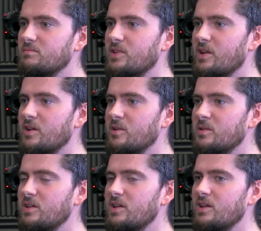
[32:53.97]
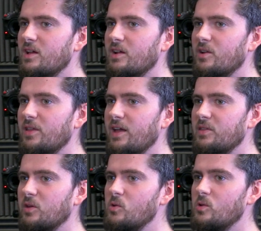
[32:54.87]
you know. They had the
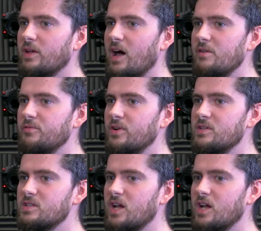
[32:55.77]
Google conference